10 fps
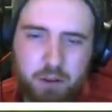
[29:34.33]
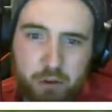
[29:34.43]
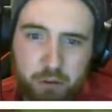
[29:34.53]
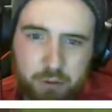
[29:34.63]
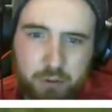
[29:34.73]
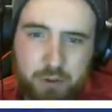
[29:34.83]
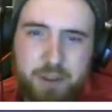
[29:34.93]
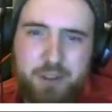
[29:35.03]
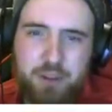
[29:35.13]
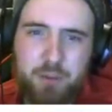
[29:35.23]
Because we've
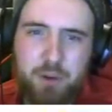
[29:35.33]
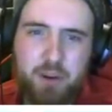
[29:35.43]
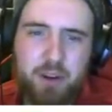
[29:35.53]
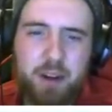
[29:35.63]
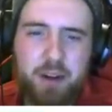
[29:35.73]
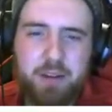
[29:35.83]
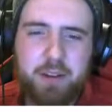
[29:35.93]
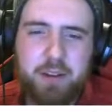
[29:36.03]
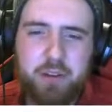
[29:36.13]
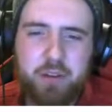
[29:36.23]
already explored a lot
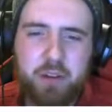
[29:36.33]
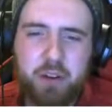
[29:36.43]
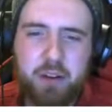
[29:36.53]
in this